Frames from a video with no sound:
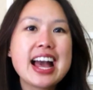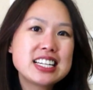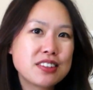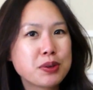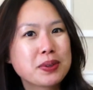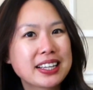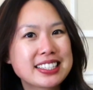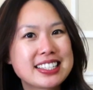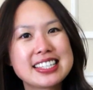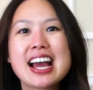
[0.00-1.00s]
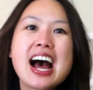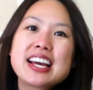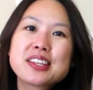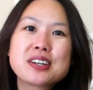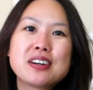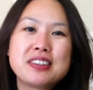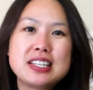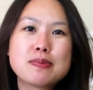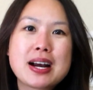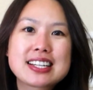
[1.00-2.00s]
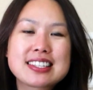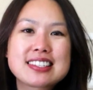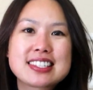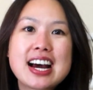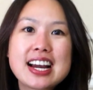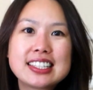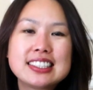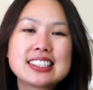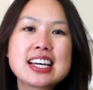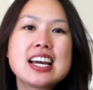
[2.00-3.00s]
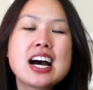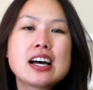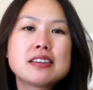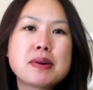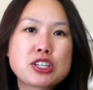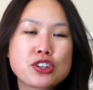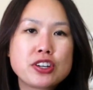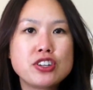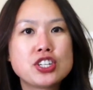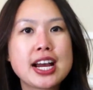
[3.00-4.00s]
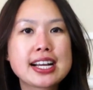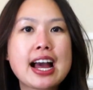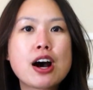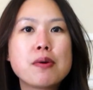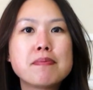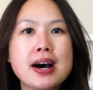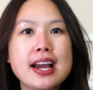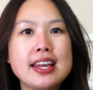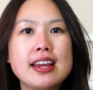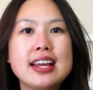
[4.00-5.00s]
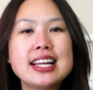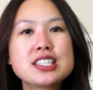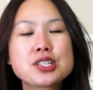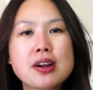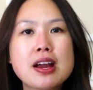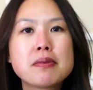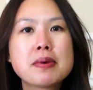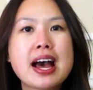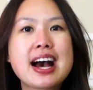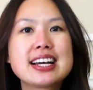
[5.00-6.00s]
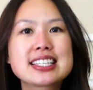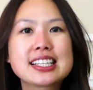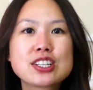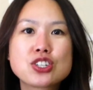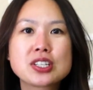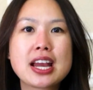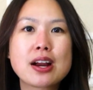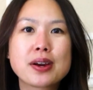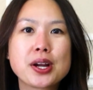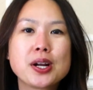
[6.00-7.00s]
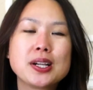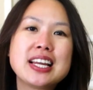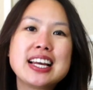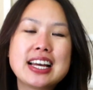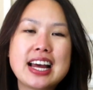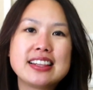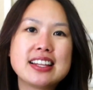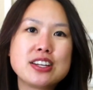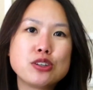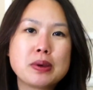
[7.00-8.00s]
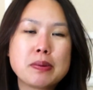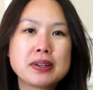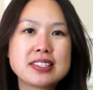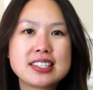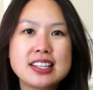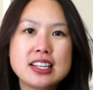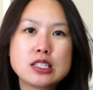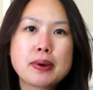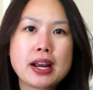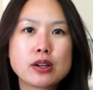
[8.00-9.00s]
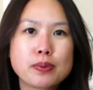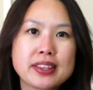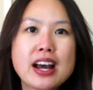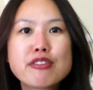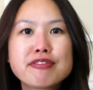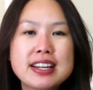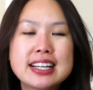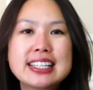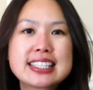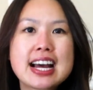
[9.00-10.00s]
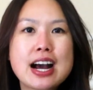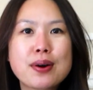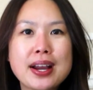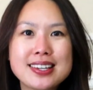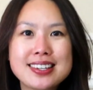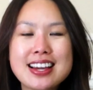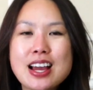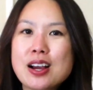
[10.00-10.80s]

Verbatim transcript: And if you would like to see either of these bags styled, make sure you check out my Instagram at clutch to carry all, and then you'll be able to see these paired with outfits, how I